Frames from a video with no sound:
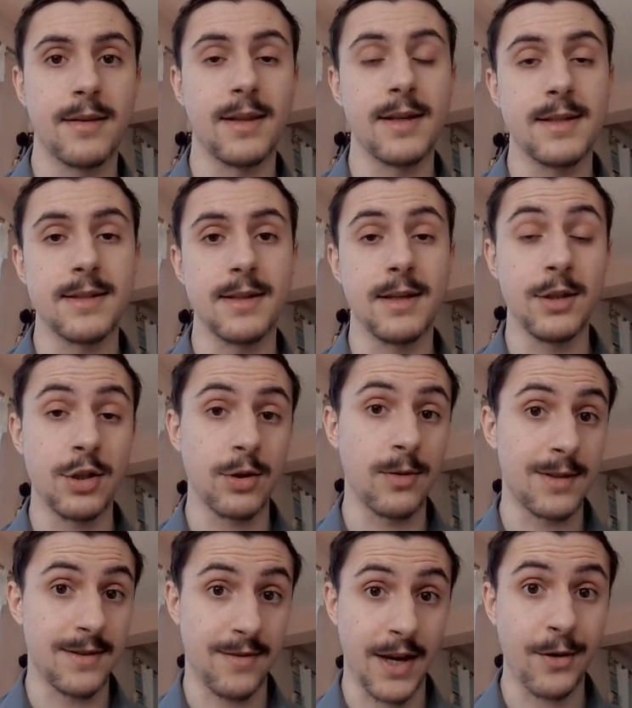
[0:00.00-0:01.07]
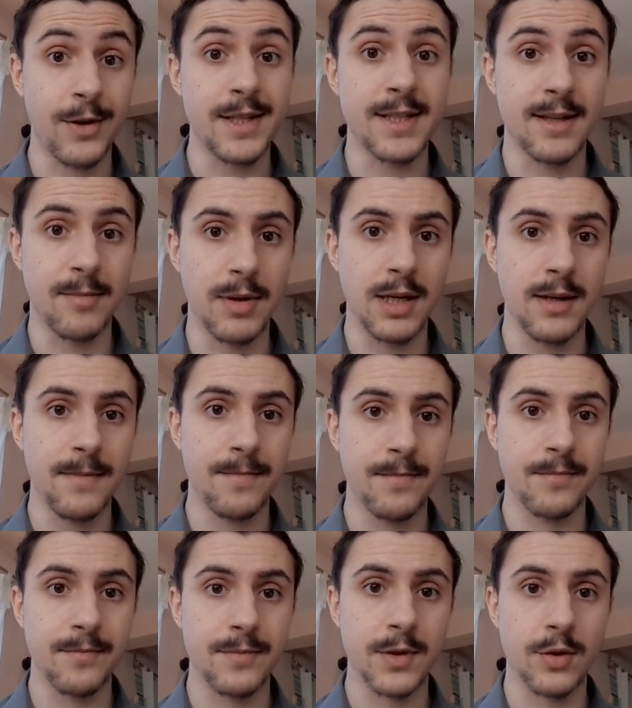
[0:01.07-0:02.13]
This issue is very similar
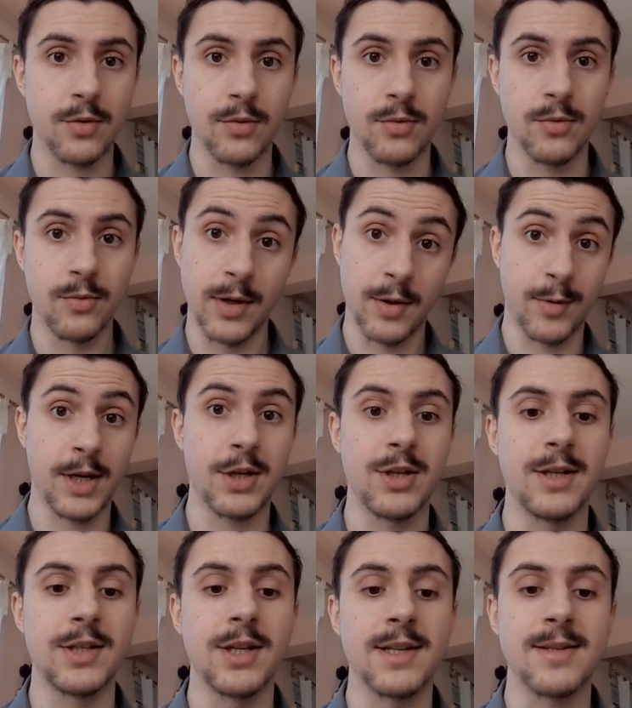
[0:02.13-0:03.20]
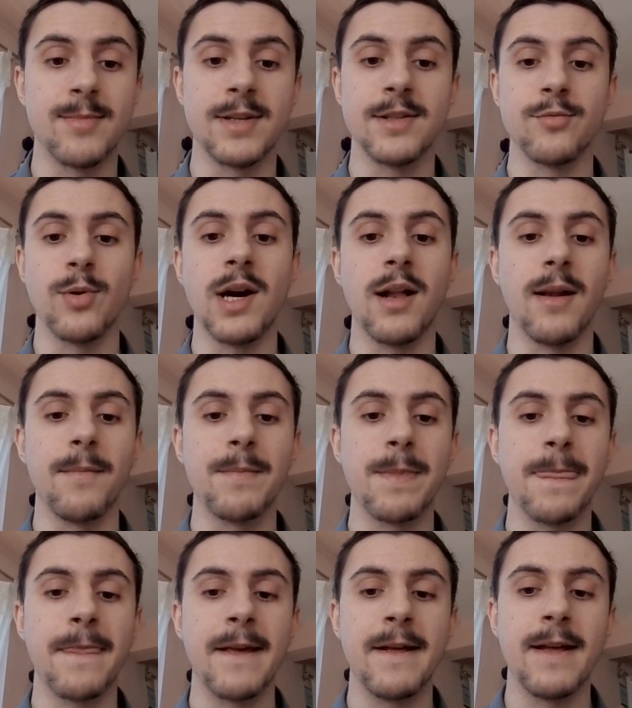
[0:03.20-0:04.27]
to regression adjustment as well.
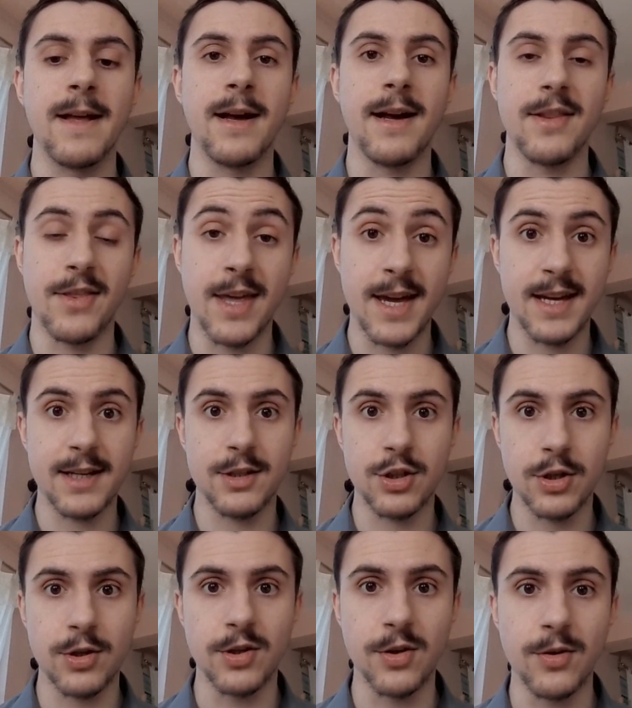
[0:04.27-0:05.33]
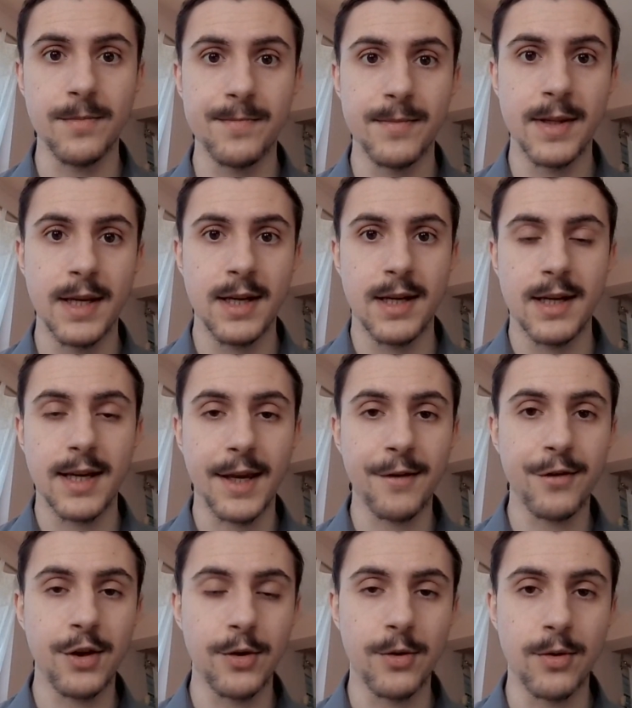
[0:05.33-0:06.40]
There too,
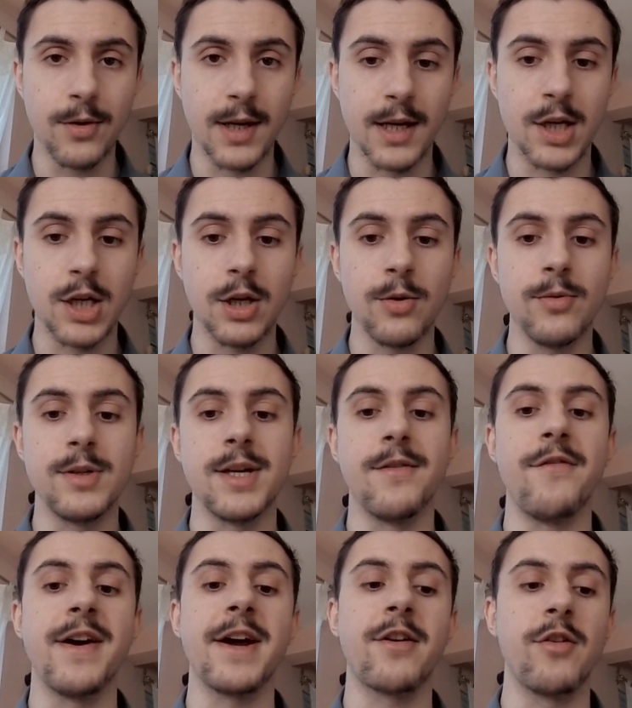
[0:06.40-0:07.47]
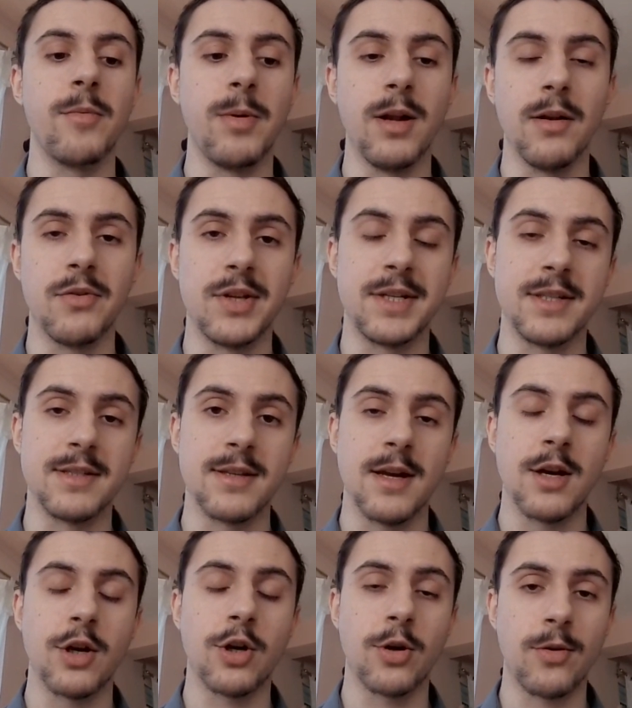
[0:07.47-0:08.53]
if you include a variable that is
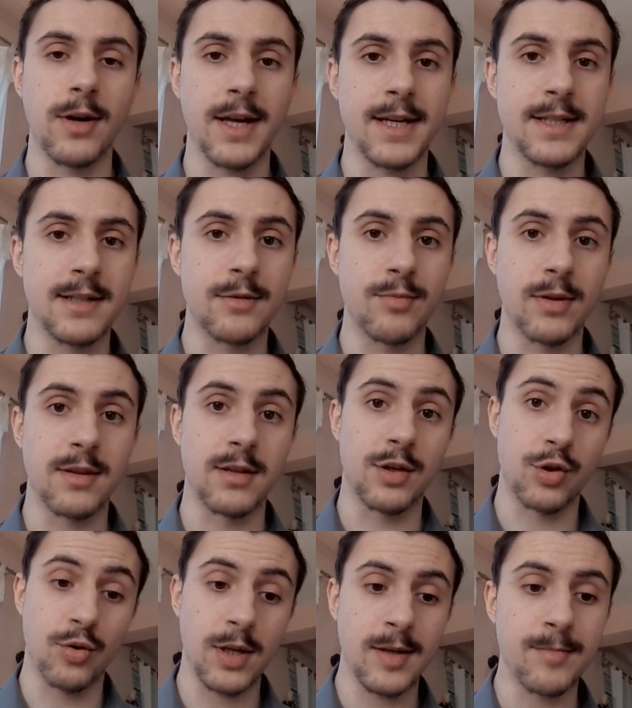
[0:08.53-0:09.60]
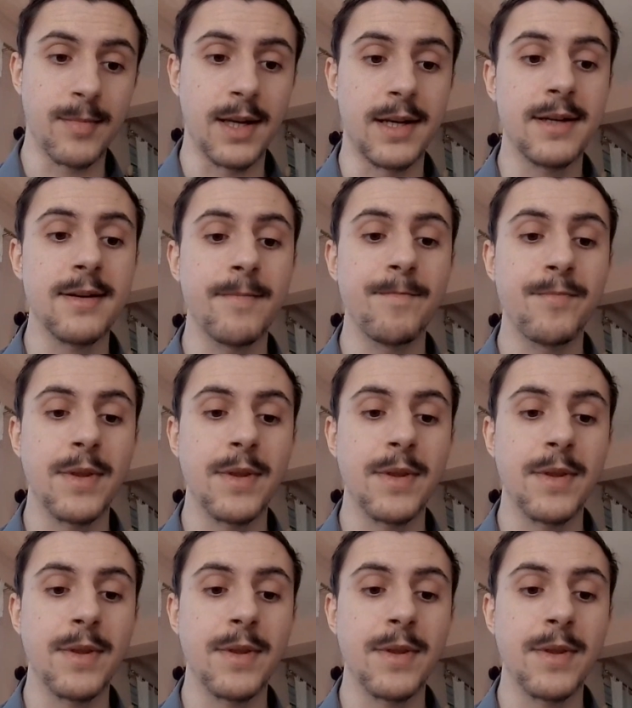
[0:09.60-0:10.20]
correlated with the treatment,